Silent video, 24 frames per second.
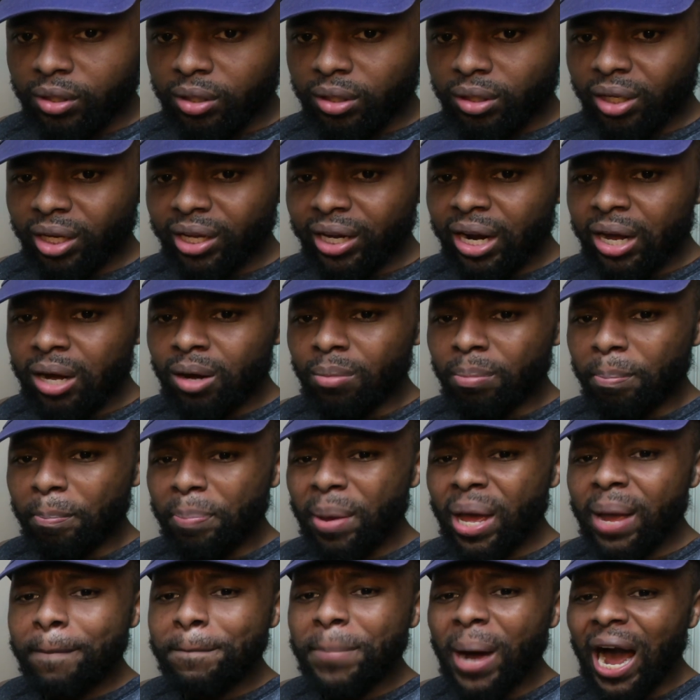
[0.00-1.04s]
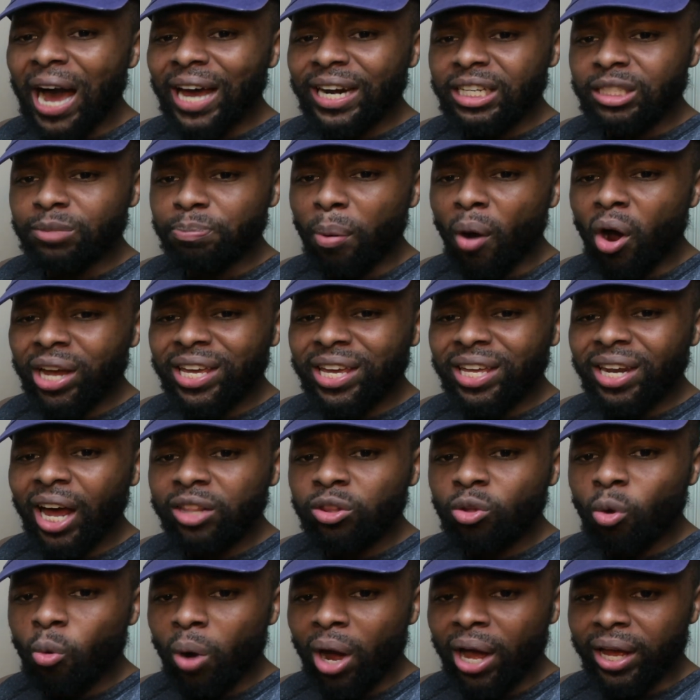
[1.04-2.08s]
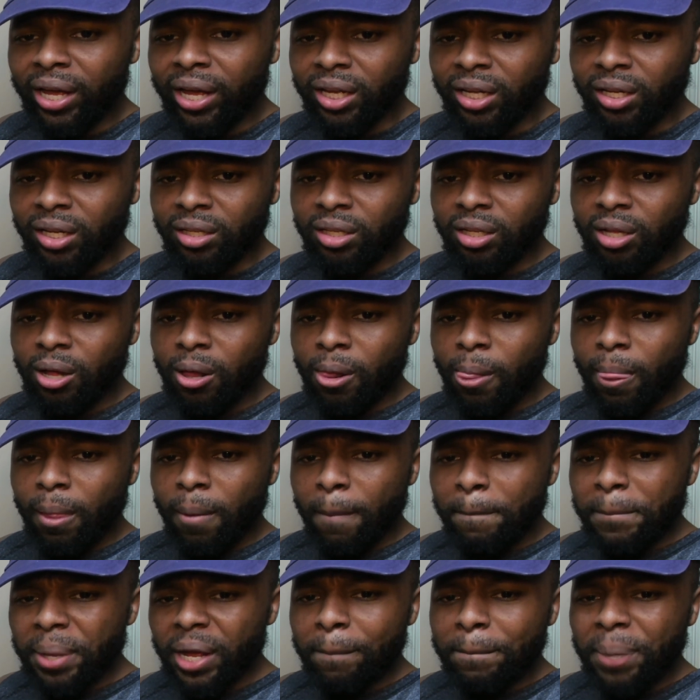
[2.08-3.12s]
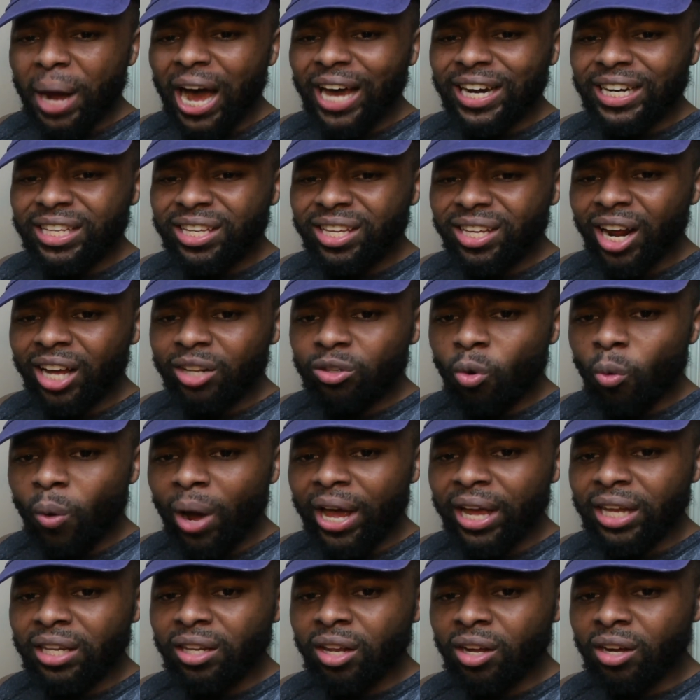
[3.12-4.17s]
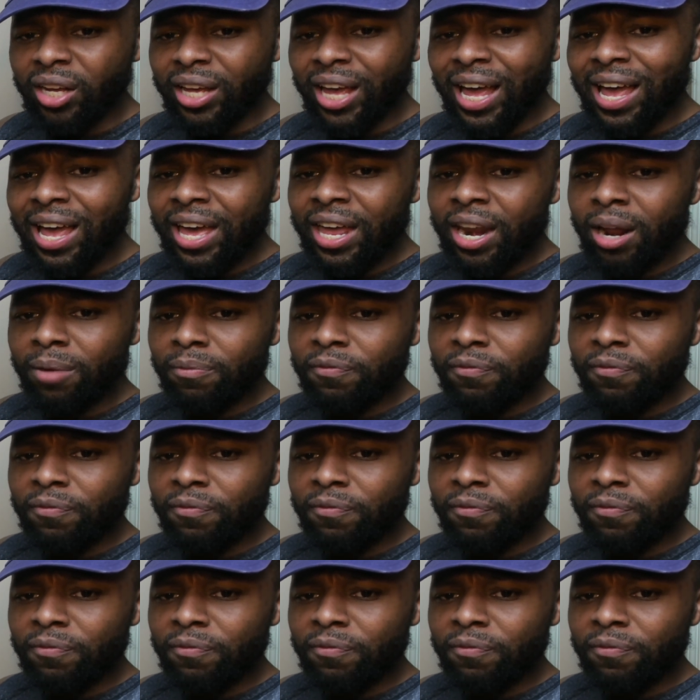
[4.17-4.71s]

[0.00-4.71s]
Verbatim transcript: Look at him. Big body, boy. Get out the way. Big body. Get out the way. Look, and I'm